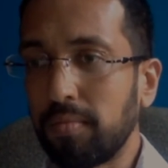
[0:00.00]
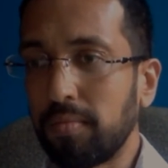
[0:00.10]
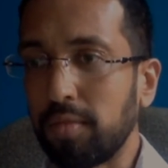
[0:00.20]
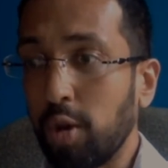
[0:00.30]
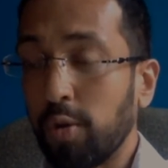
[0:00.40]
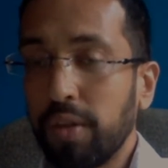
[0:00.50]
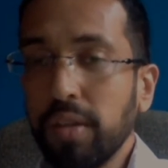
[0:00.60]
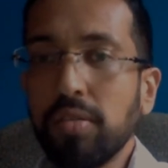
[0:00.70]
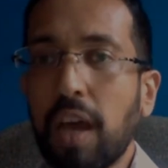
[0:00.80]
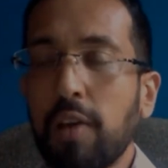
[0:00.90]
So this
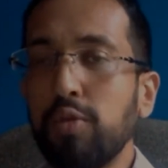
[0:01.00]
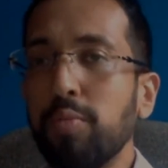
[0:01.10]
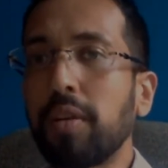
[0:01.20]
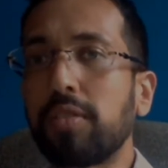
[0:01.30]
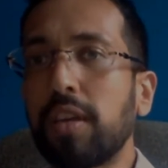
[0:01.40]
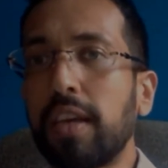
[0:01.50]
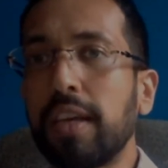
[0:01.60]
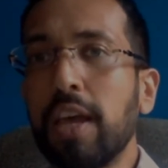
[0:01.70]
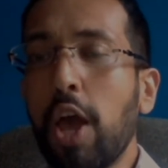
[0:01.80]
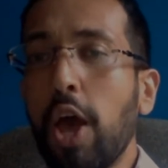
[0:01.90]
is how you might say
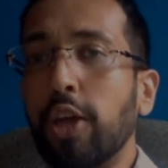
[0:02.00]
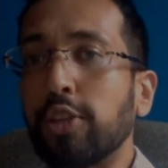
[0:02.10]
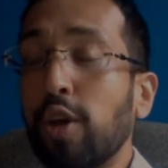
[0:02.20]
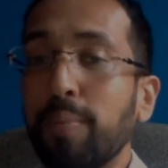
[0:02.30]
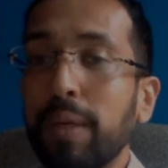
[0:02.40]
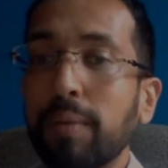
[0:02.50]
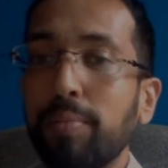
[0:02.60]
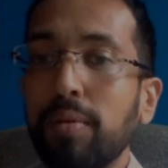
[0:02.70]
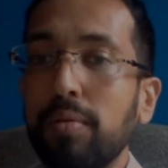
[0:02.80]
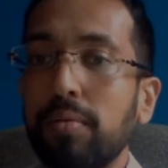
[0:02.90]
some
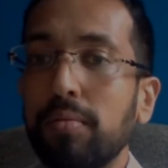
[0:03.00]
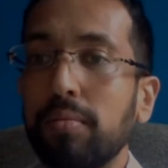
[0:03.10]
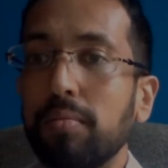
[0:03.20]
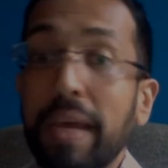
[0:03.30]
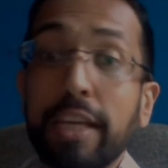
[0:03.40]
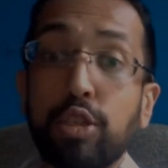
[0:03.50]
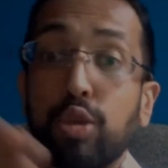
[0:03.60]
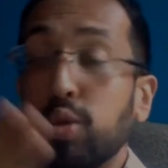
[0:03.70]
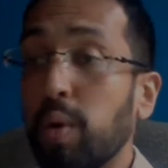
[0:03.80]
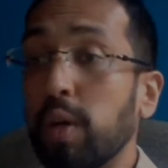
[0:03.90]
people may
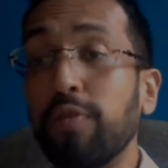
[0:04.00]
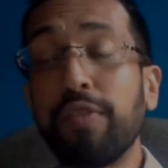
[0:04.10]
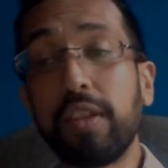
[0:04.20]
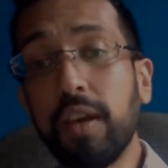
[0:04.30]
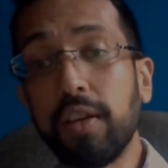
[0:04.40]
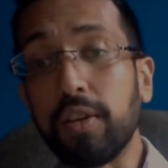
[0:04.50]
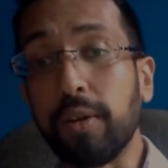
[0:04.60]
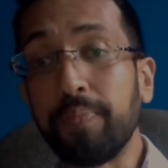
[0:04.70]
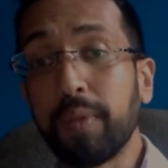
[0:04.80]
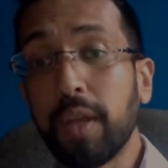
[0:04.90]
choose one over the other.
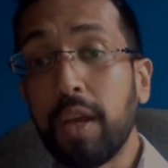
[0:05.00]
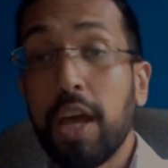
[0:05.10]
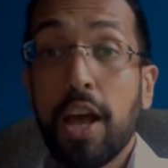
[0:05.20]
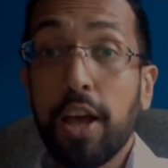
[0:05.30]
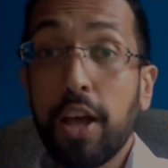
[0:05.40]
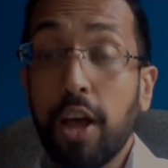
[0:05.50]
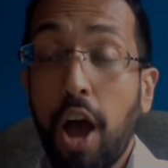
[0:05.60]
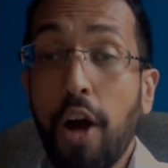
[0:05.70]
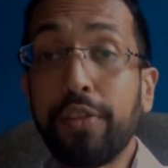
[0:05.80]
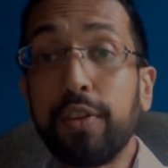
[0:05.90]

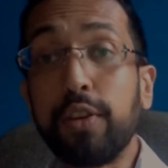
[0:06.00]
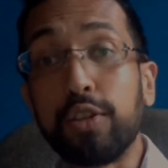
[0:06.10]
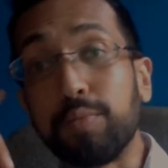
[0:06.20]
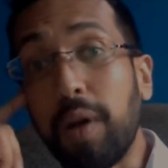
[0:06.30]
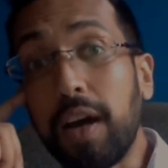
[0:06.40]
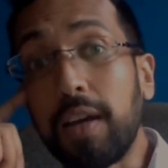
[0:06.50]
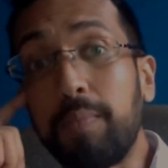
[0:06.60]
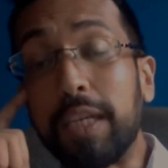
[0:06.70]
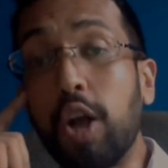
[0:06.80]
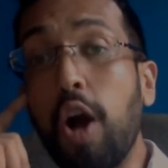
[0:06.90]
Others might
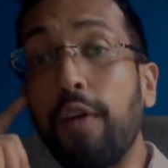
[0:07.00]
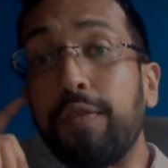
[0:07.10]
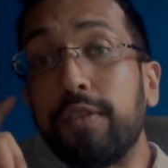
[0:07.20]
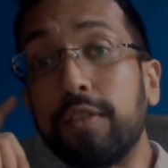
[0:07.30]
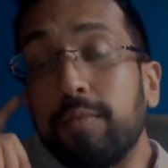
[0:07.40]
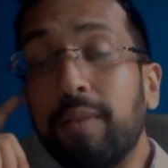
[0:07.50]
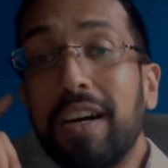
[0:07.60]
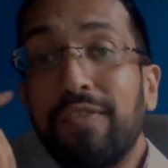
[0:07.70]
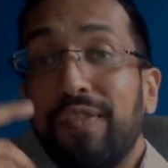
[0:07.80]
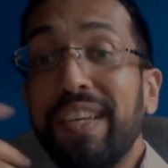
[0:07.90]
be governed
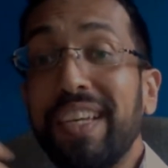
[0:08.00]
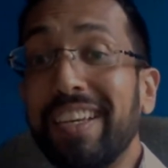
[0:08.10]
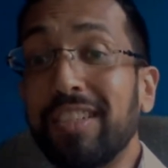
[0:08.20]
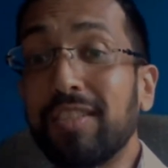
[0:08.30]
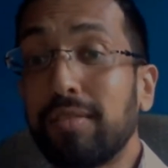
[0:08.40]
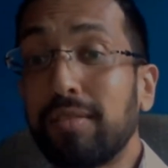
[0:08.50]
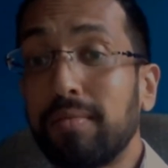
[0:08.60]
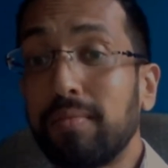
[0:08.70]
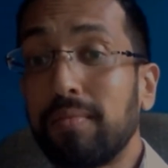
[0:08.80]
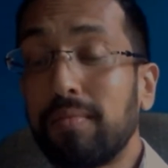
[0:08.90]
by fears.
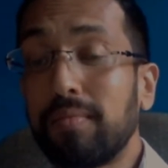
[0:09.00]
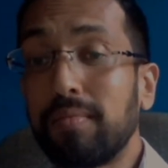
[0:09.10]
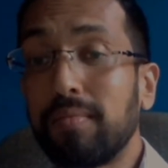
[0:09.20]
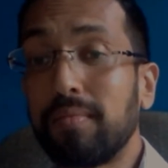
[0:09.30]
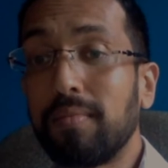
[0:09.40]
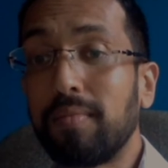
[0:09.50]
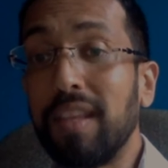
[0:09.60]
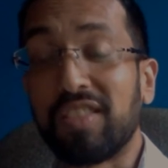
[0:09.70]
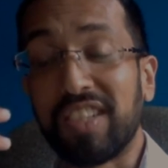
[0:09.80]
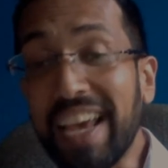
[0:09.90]

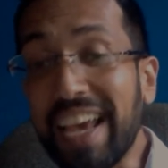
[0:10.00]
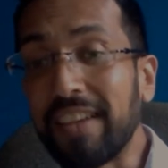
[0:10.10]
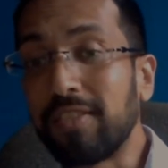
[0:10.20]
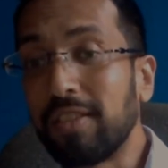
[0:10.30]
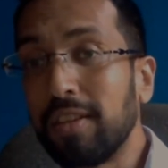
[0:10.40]
They're scared